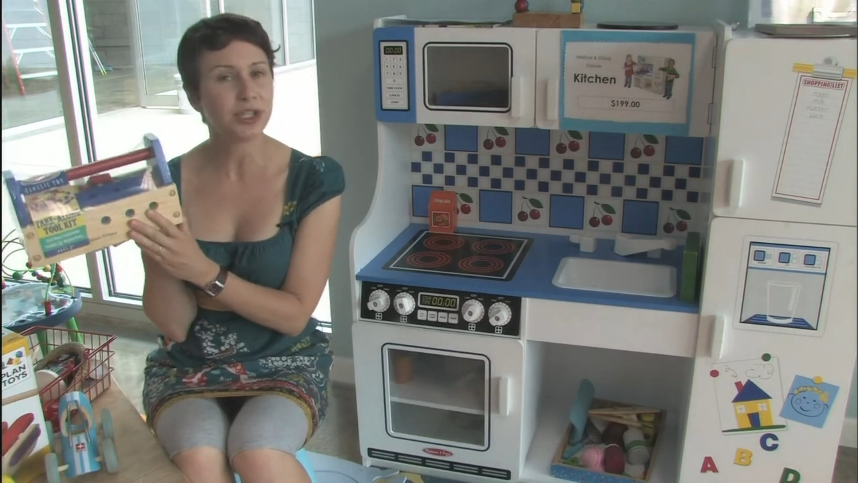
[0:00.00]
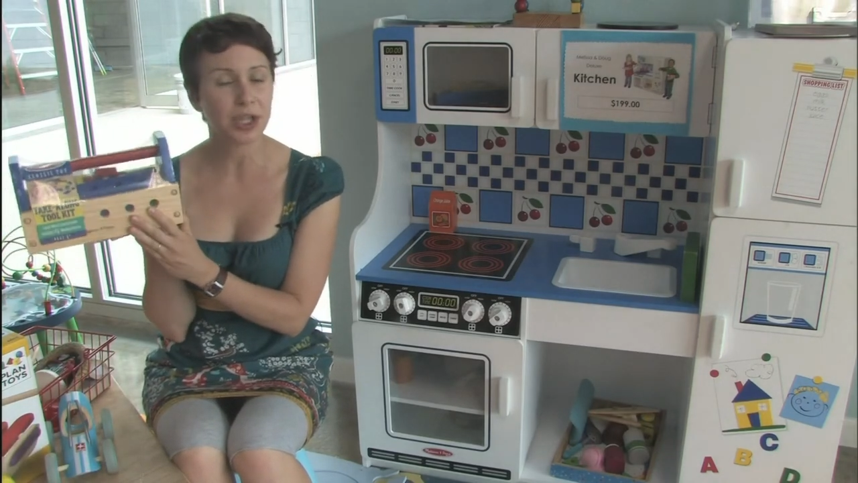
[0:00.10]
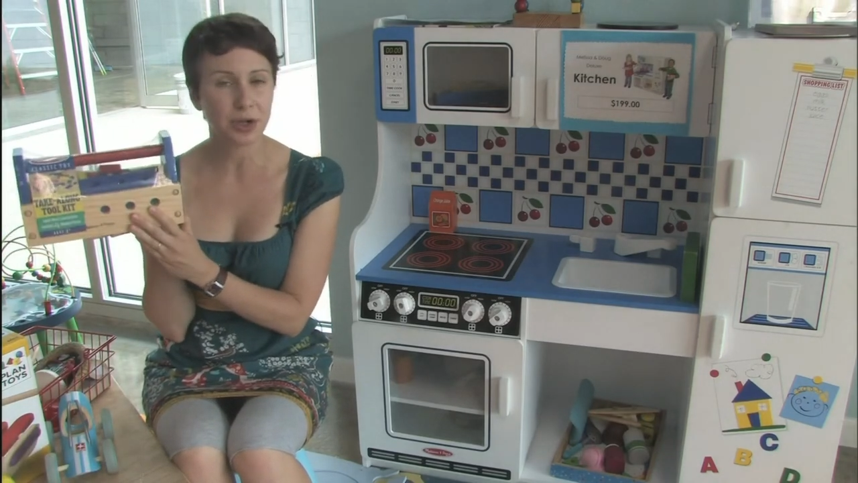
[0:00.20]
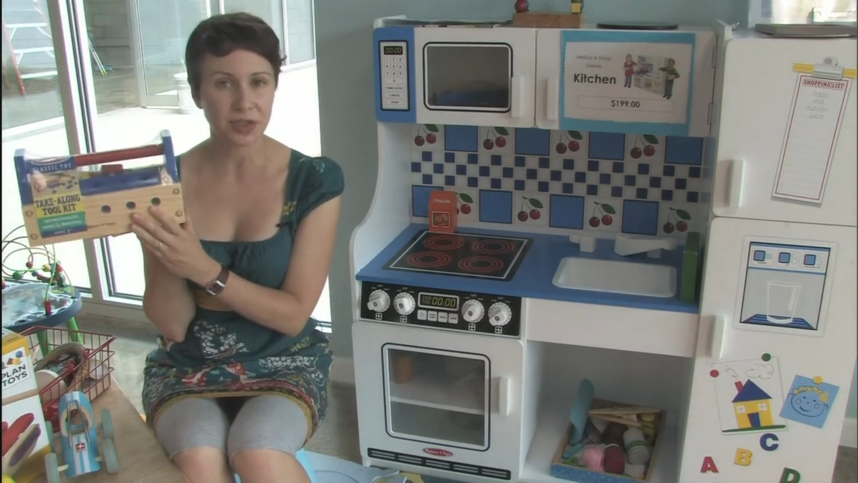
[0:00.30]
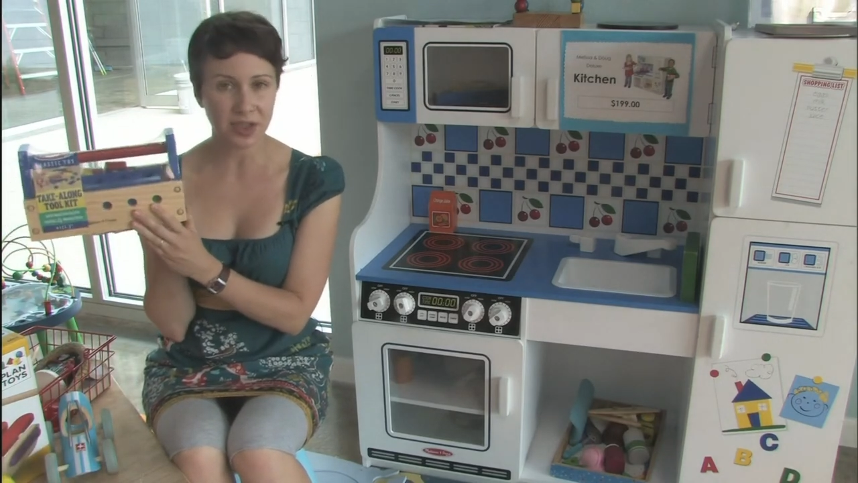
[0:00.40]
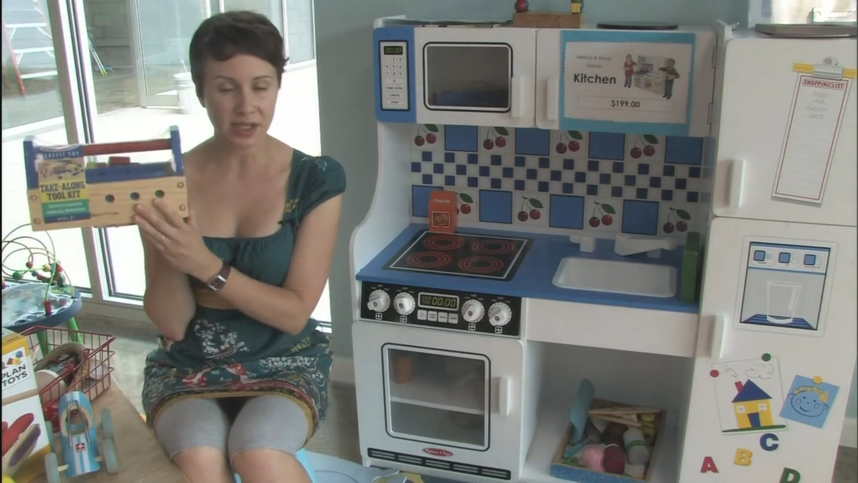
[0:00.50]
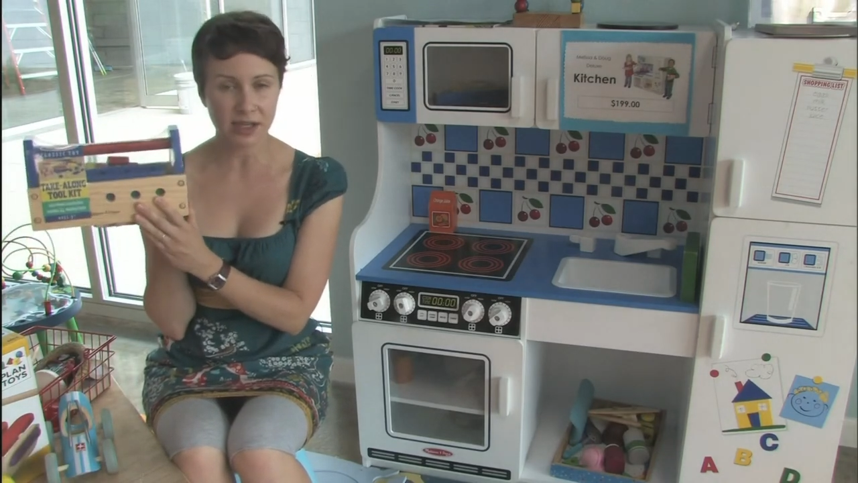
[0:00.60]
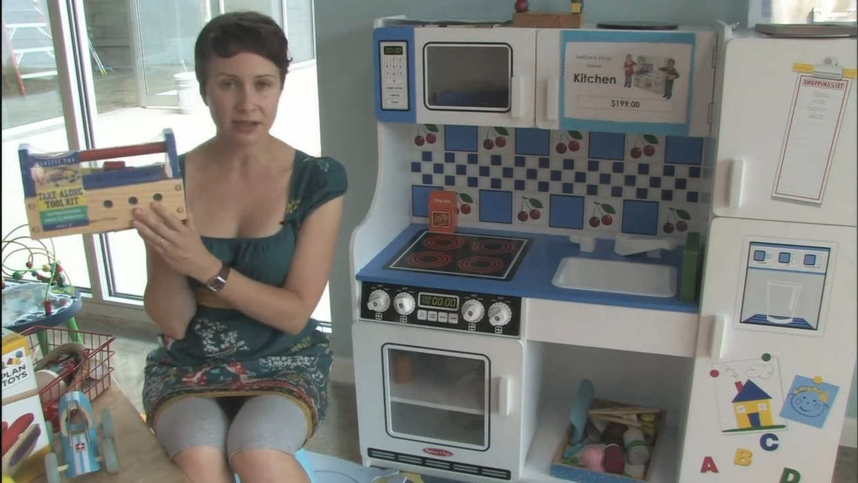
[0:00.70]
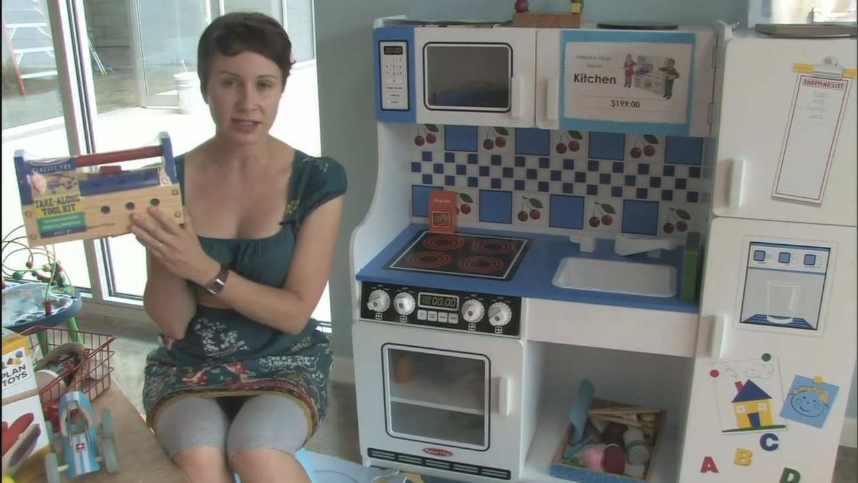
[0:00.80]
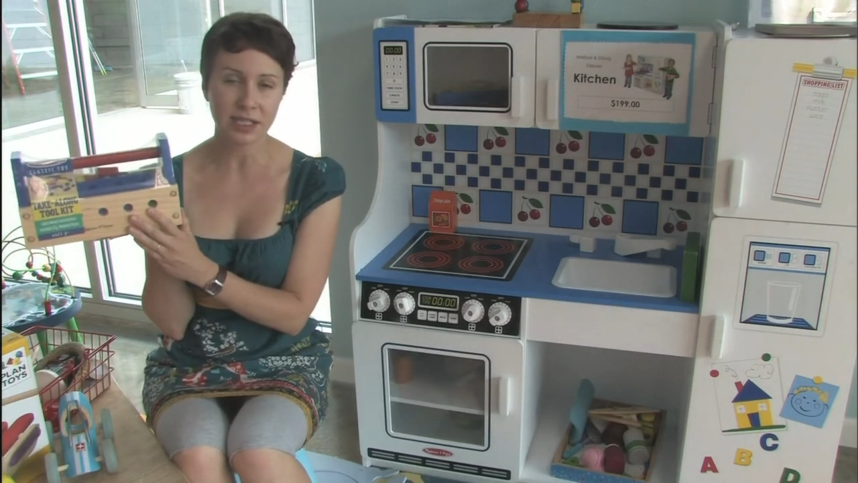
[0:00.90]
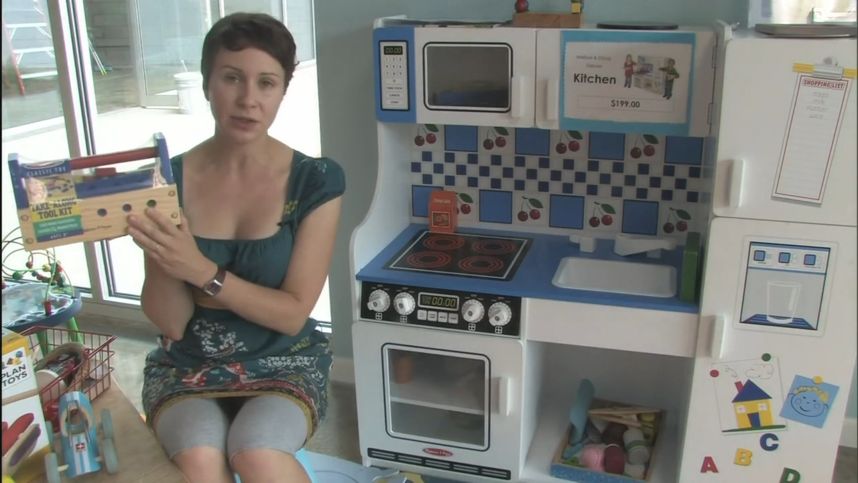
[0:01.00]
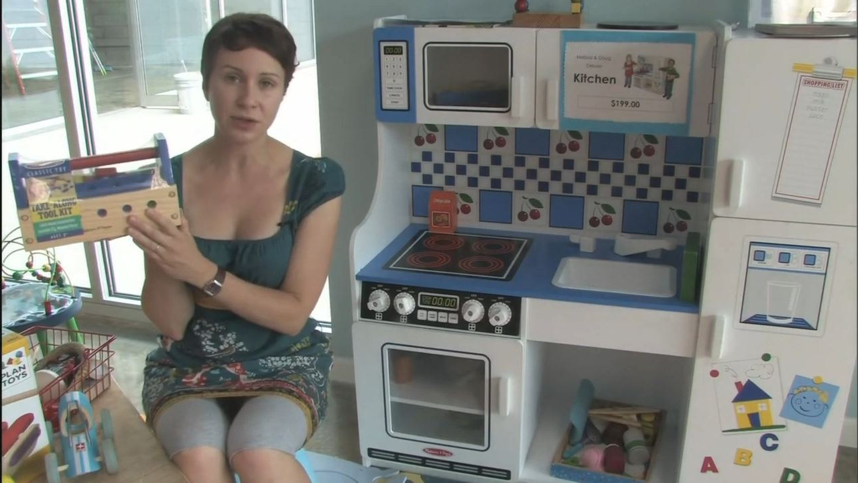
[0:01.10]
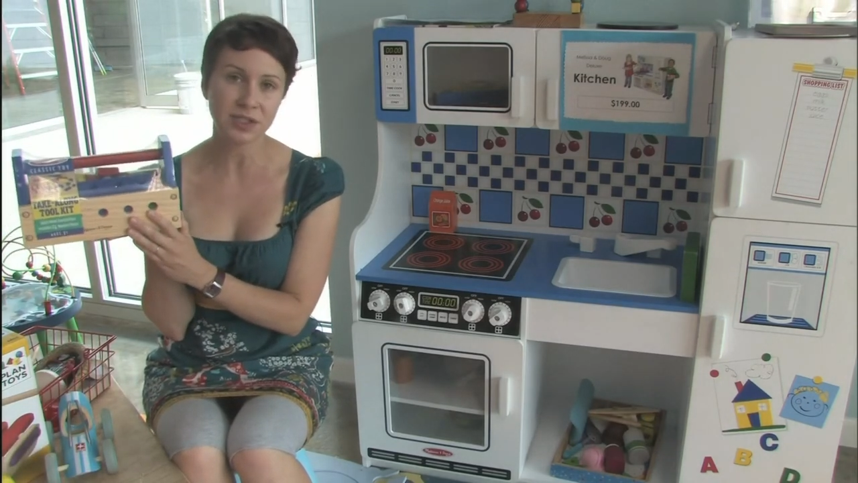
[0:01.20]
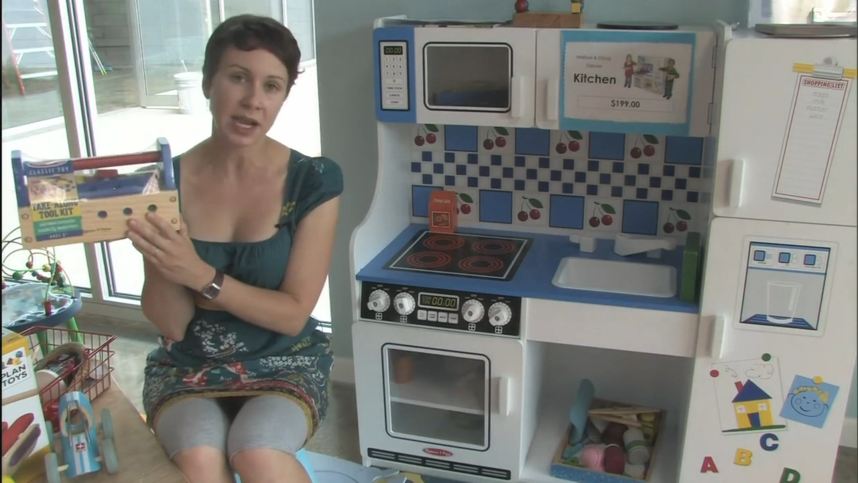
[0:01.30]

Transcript: their thinking skills